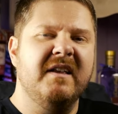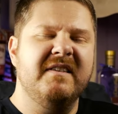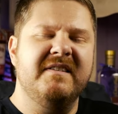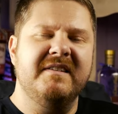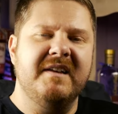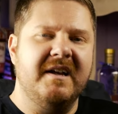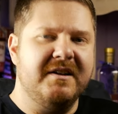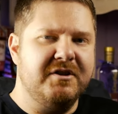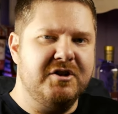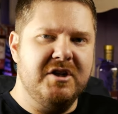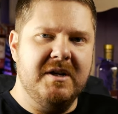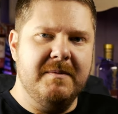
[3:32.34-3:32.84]
It's
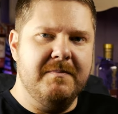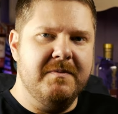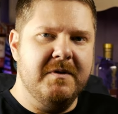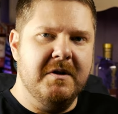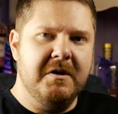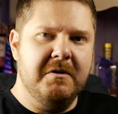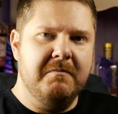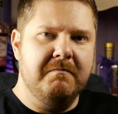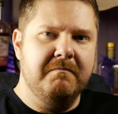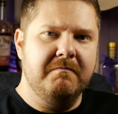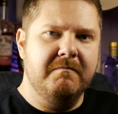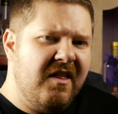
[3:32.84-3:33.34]
not cheap
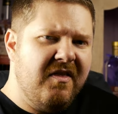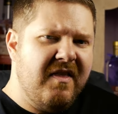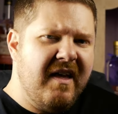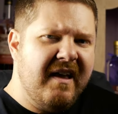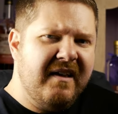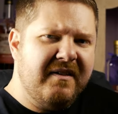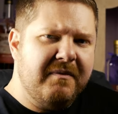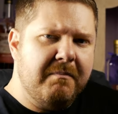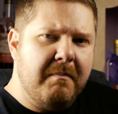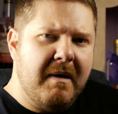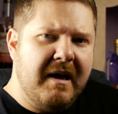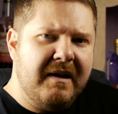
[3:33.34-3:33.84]
though.
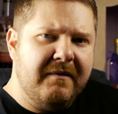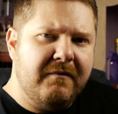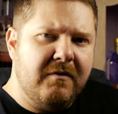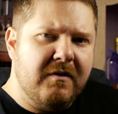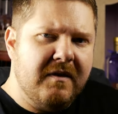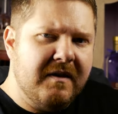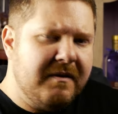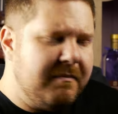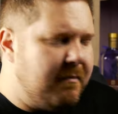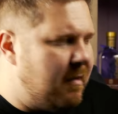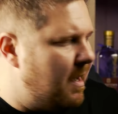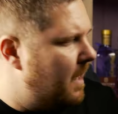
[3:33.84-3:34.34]
Thanks Ben for
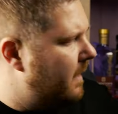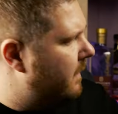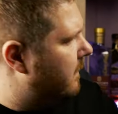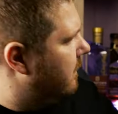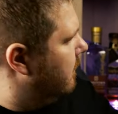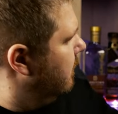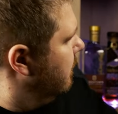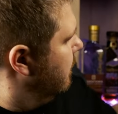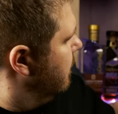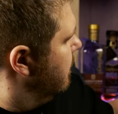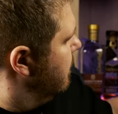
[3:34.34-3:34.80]
this bottle.